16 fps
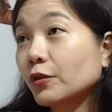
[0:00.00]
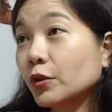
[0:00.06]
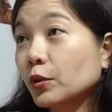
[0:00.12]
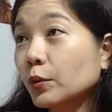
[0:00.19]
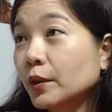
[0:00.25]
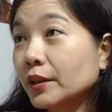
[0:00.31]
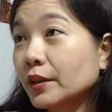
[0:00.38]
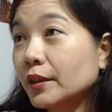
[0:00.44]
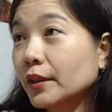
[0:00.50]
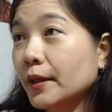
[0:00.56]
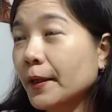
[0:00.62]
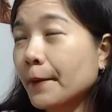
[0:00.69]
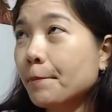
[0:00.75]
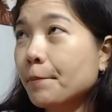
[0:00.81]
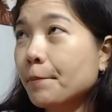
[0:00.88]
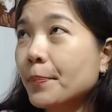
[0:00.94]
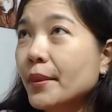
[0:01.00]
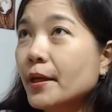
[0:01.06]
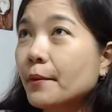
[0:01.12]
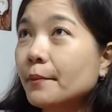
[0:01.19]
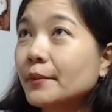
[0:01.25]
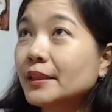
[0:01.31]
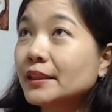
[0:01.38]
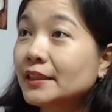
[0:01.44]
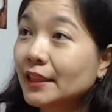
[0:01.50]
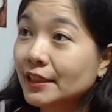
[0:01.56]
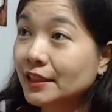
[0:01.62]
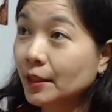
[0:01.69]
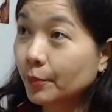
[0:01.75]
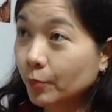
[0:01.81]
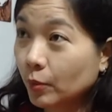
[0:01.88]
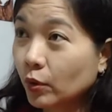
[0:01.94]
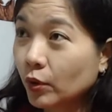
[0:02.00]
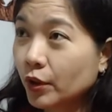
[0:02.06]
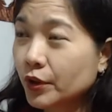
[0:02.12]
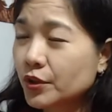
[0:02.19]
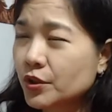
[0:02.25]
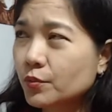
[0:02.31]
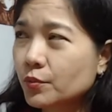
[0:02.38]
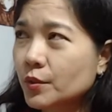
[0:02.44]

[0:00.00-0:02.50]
cruelty minsan sa paws.